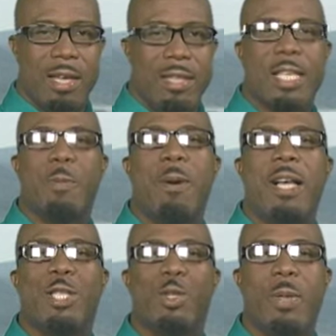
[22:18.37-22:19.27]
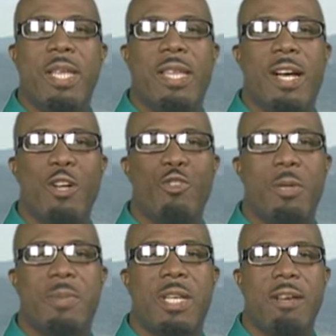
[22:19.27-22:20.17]
This past week, the country
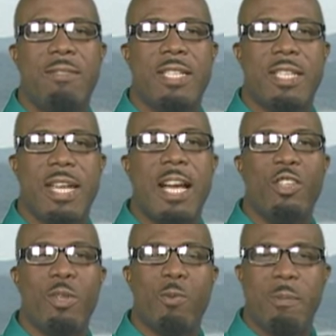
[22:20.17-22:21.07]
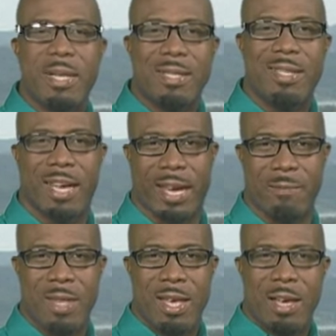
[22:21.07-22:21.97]
observed International Women's Day.
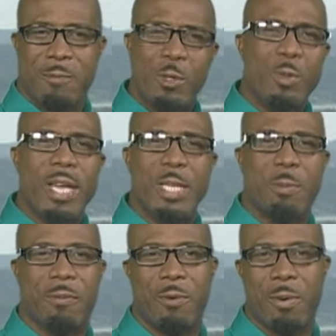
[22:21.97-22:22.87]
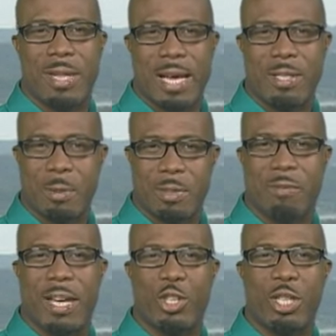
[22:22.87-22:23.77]
A few days before that
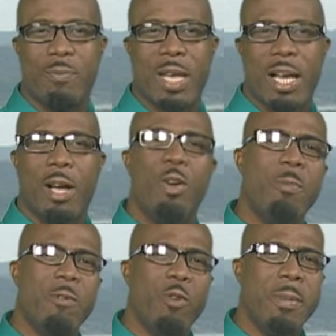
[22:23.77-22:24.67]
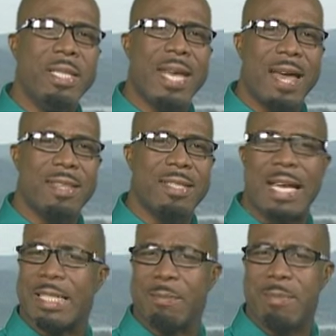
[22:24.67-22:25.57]
observation, a group of women gathered
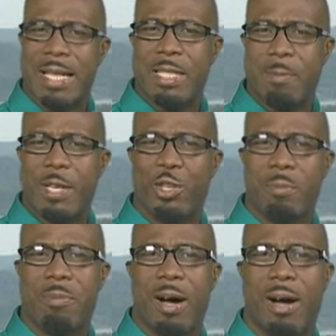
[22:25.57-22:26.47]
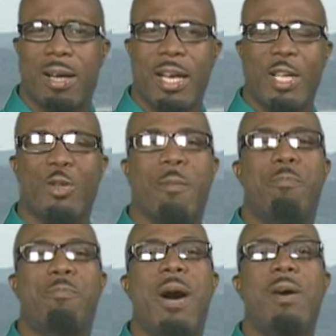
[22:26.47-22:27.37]
at Emancipation Park to
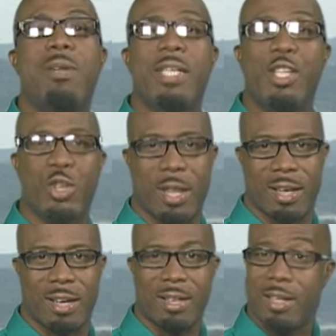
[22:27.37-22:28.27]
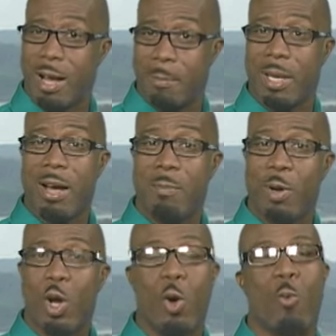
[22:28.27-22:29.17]
empower each other. Coming up,
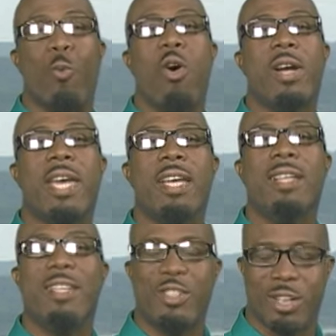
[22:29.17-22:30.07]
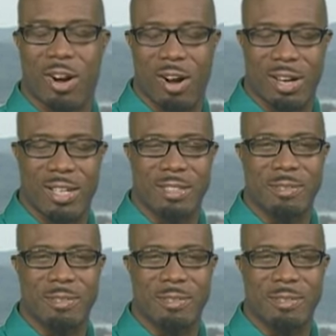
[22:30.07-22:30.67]
Walking the Talk.